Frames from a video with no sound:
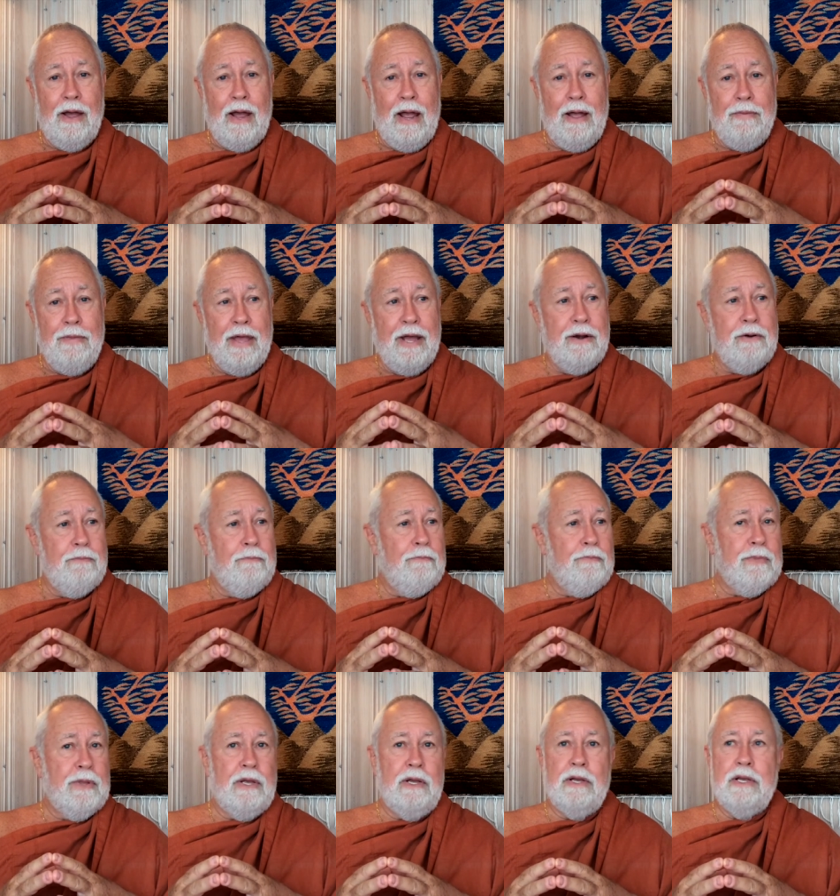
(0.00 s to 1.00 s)
And then
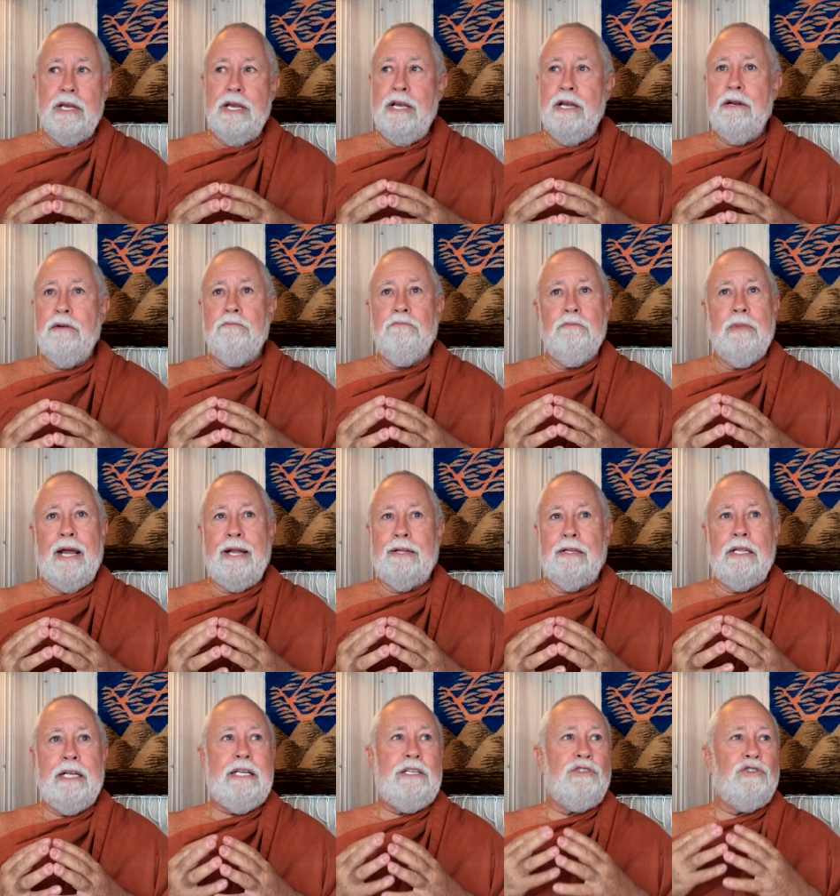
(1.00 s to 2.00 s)
in
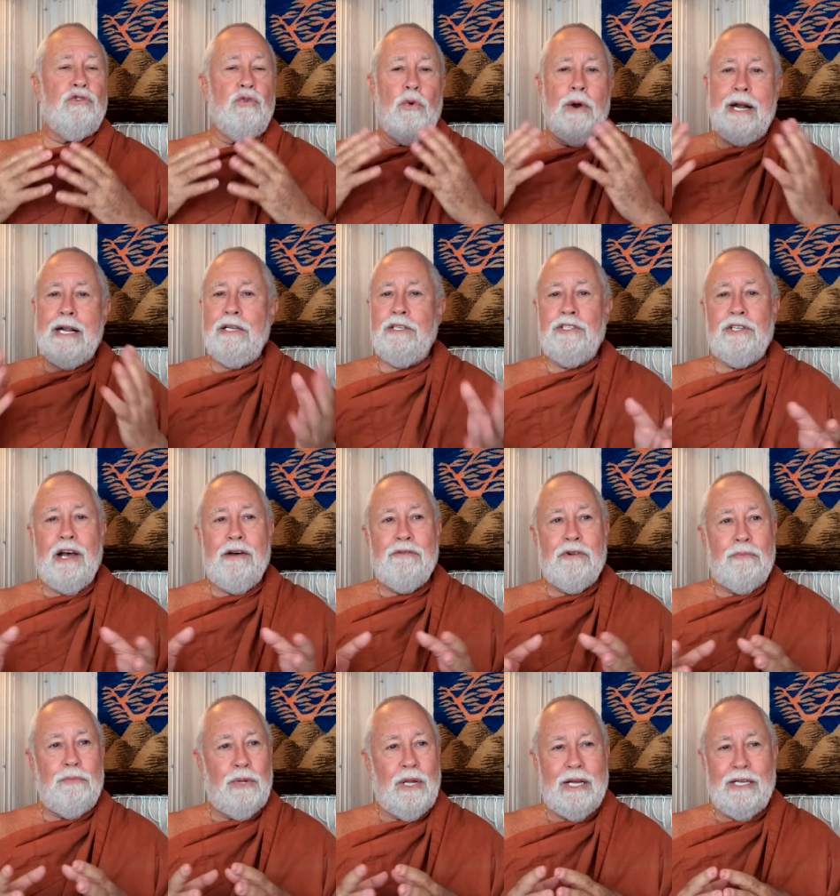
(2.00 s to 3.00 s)
at least
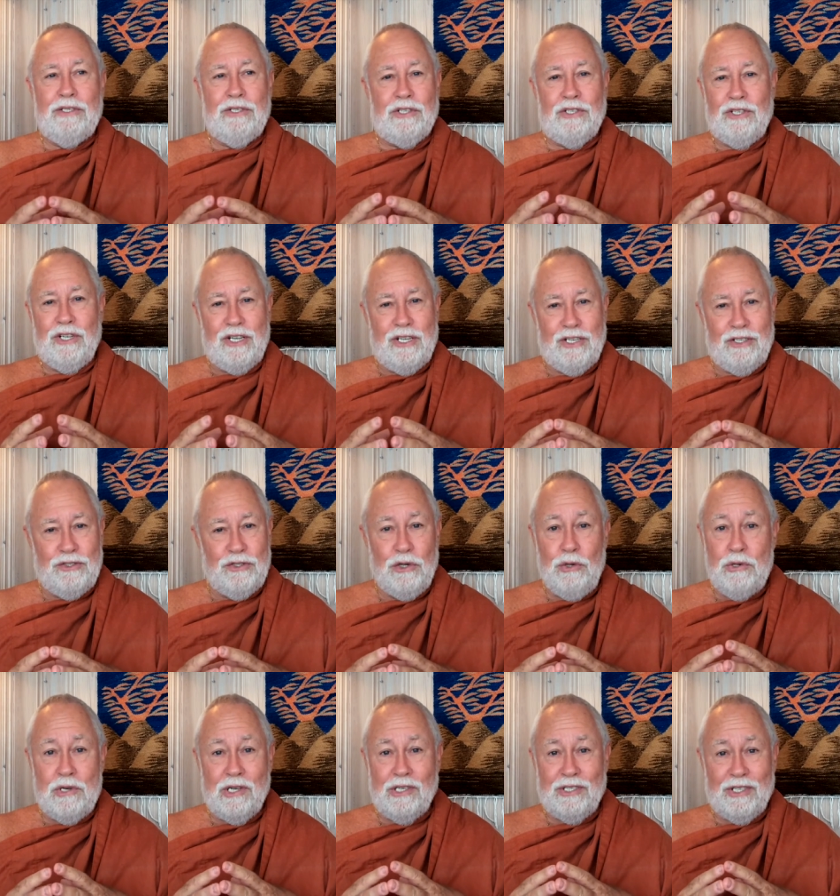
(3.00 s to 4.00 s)
27 places in the
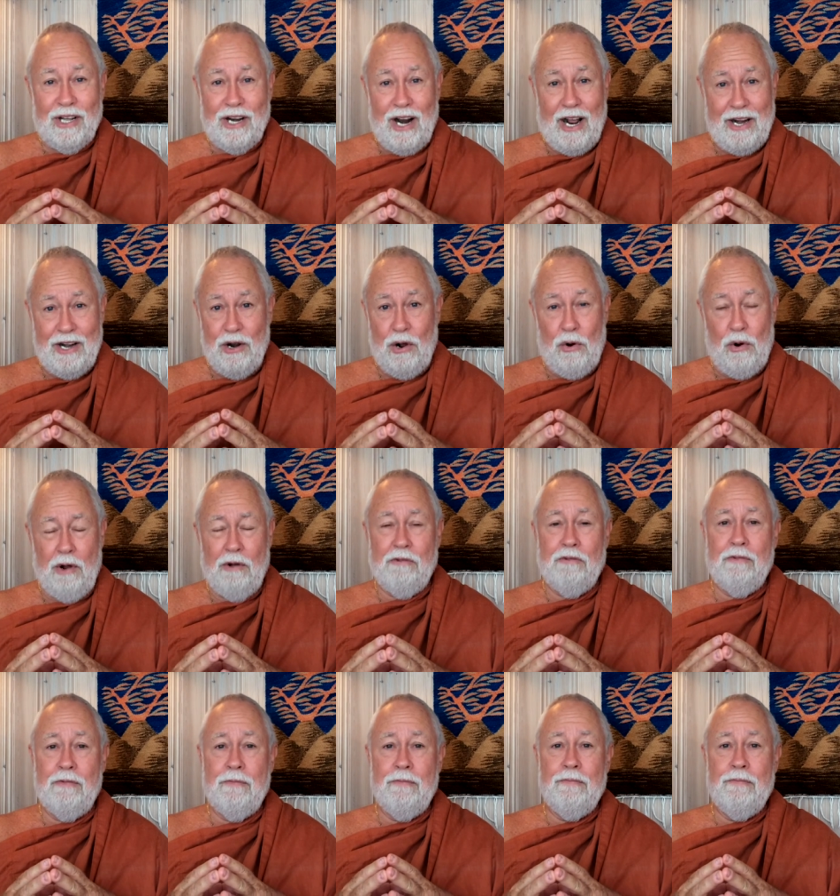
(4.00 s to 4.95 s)
suttas that I know of,